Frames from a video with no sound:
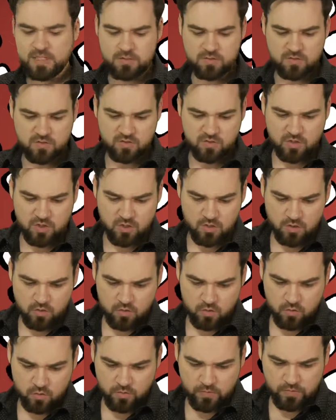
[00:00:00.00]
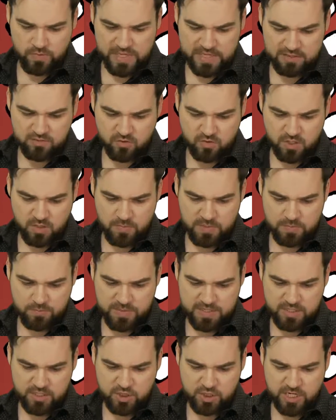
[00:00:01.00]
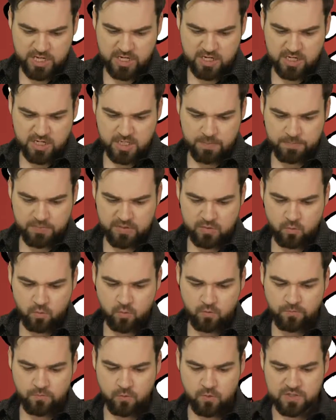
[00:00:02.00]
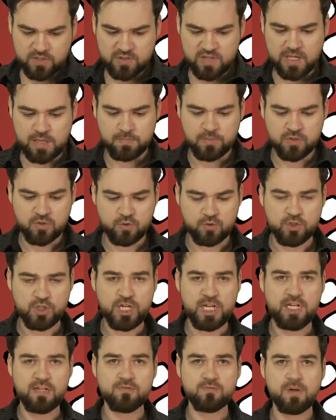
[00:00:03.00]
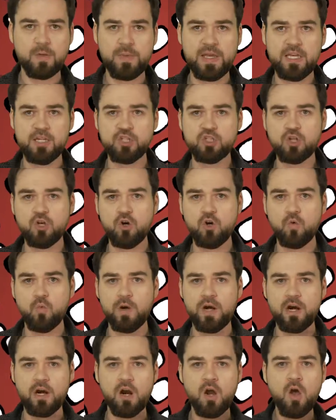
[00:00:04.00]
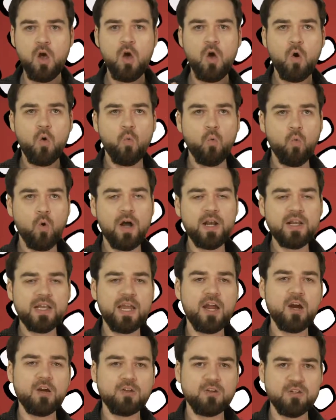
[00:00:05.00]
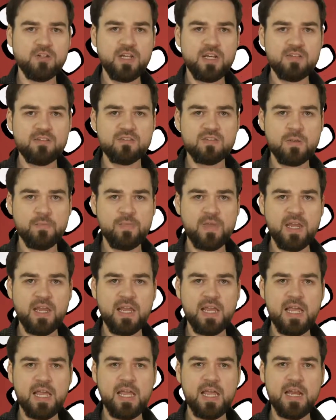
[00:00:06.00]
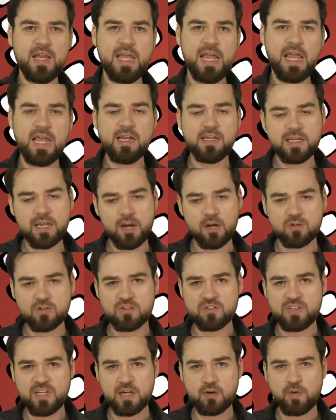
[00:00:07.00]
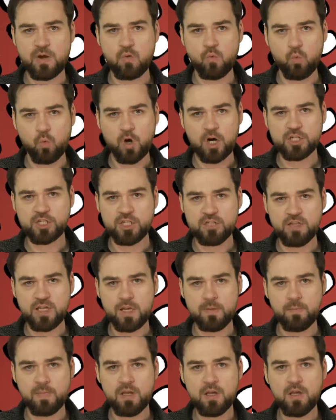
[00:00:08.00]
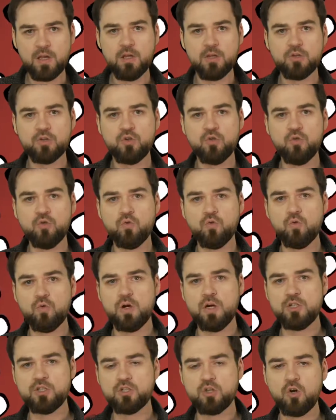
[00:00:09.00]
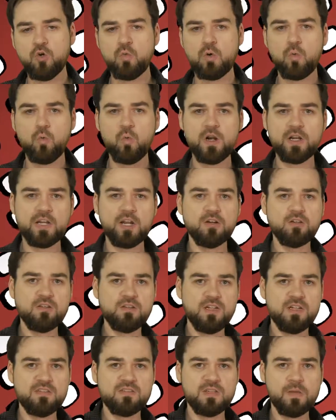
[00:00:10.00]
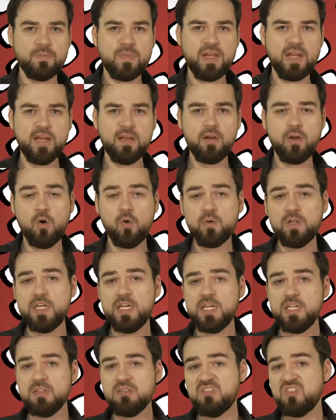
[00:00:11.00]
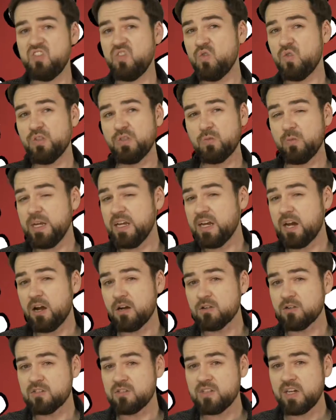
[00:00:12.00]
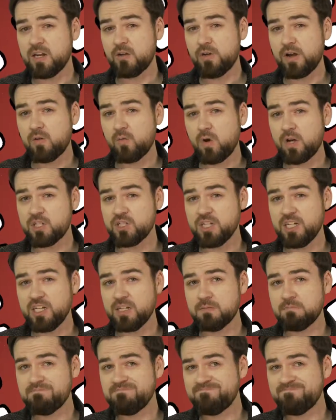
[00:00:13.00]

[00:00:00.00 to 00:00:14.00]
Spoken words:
So that's going to be a big shakeup that will force them to change from a show where one character does something and 8 characters stand around watching them to a show where one character does something and only 2 or 3 characters stand around watching it.